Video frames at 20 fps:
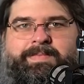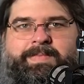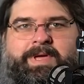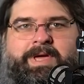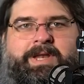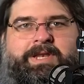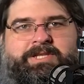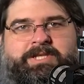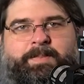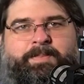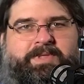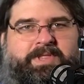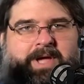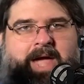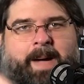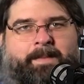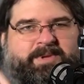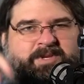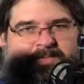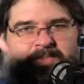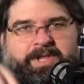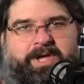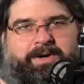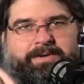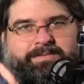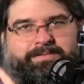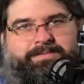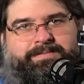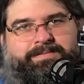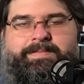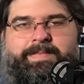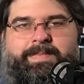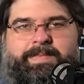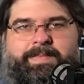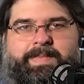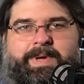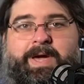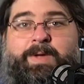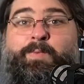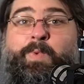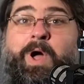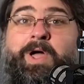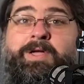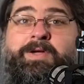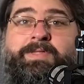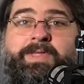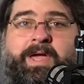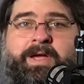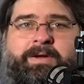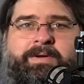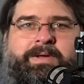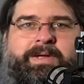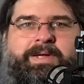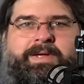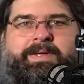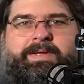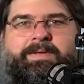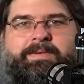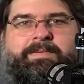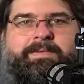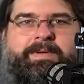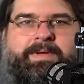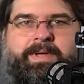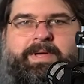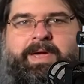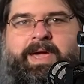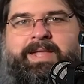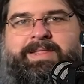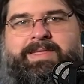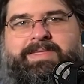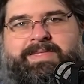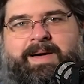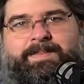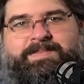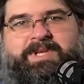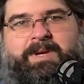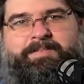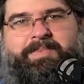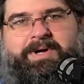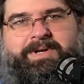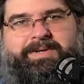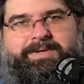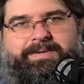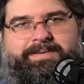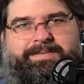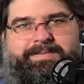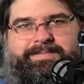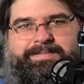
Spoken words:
Hit us up on the comments below. And while you're there, hit the thumbs up button.